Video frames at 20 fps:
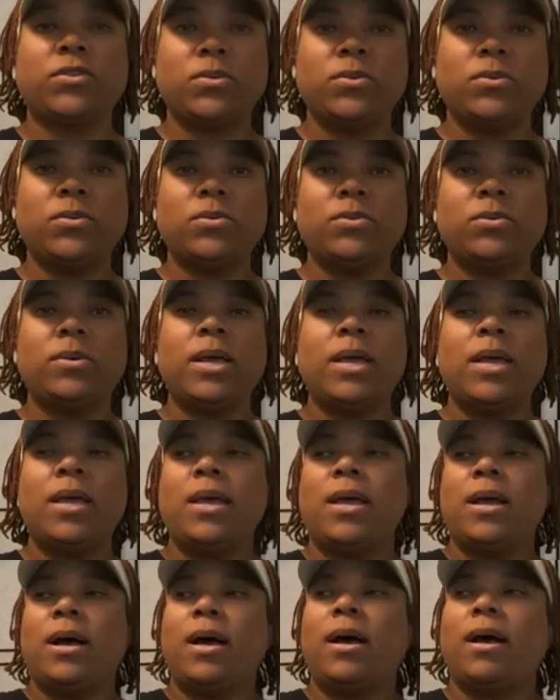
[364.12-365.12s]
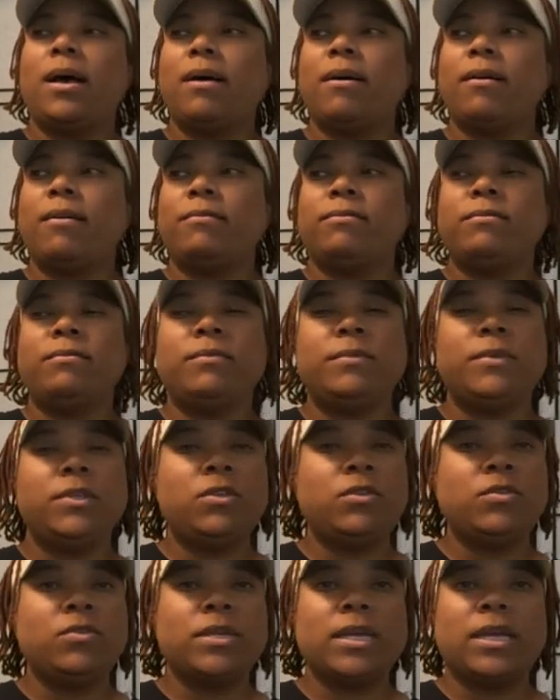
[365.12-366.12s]
to uh,
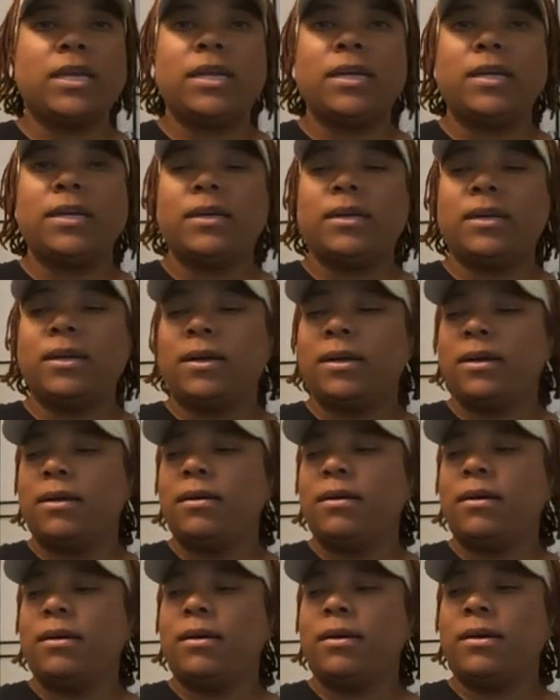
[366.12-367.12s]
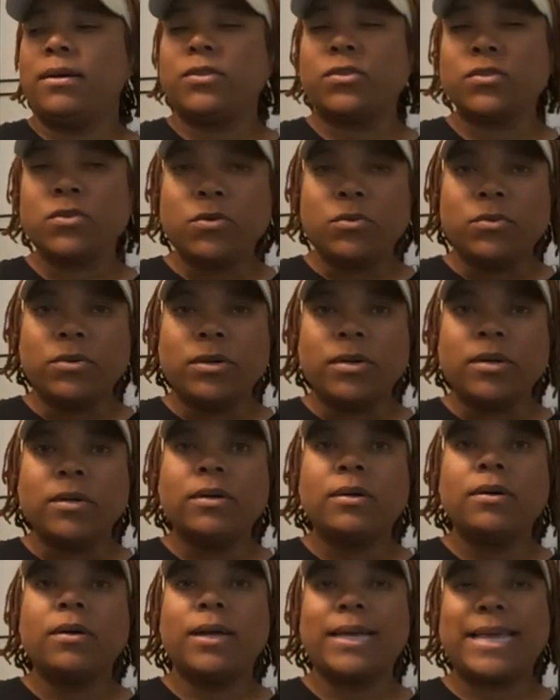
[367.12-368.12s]
using a
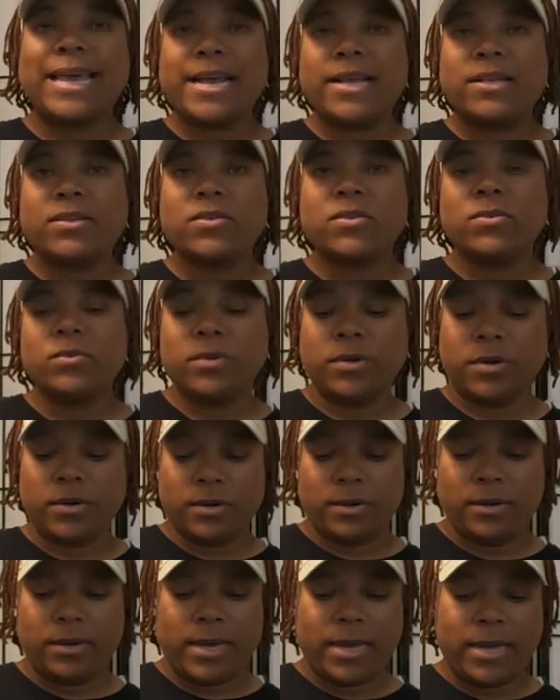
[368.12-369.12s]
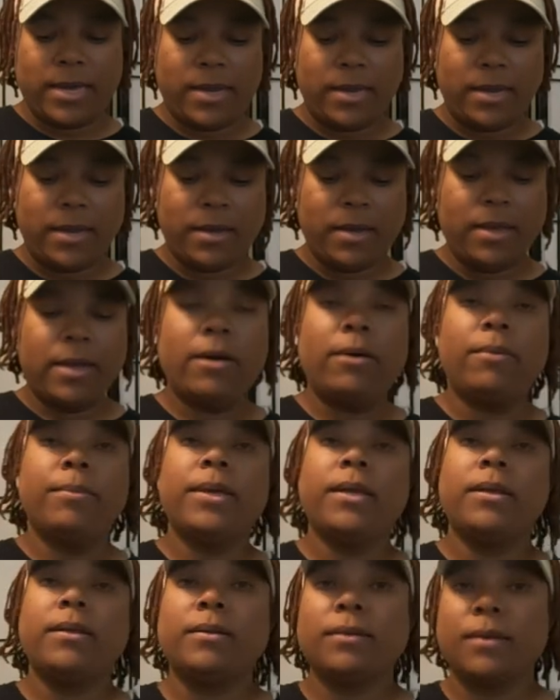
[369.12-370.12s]
scooter, a gas scooter, and a
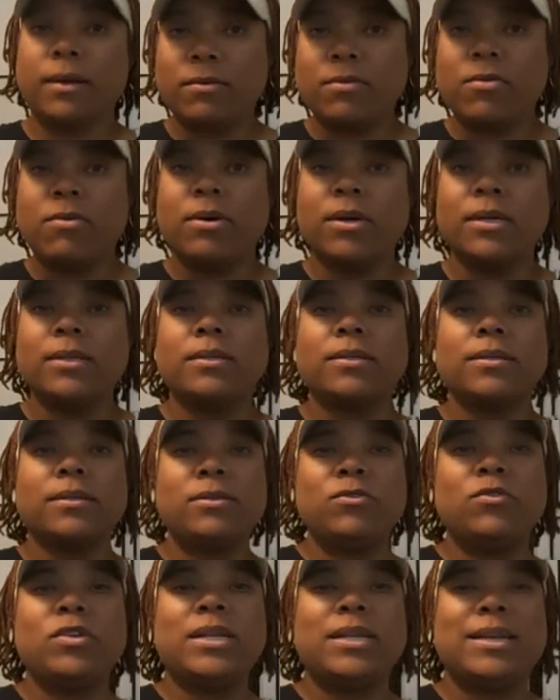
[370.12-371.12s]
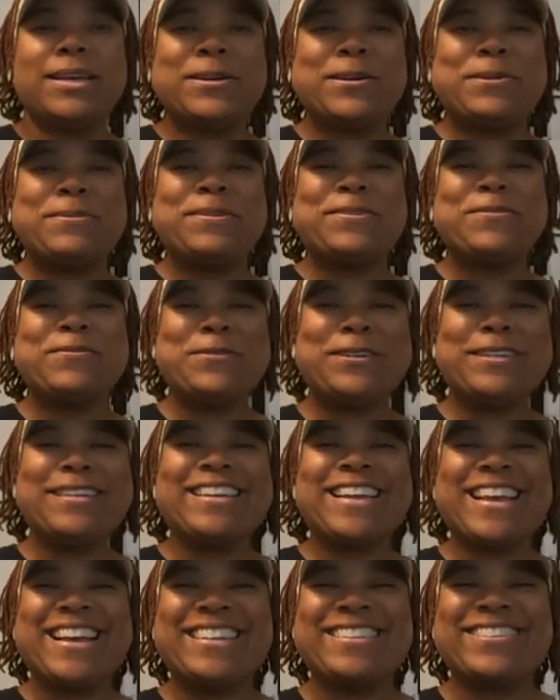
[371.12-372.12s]
helmet. Of course, you need a helmet for
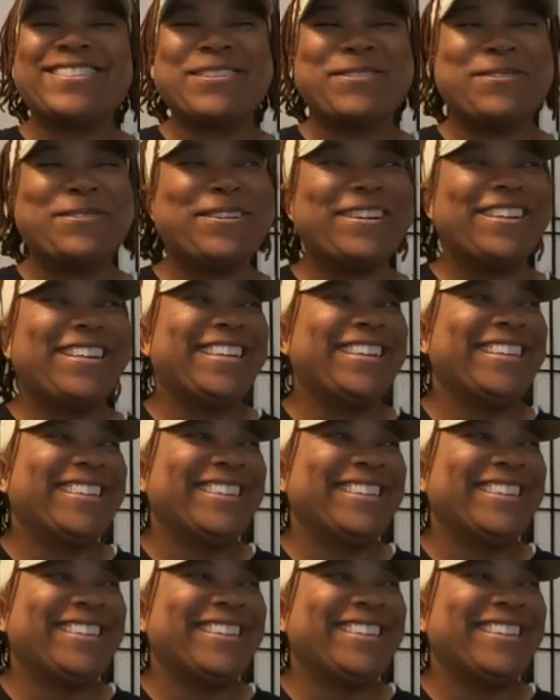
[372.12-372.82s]
the gas scooter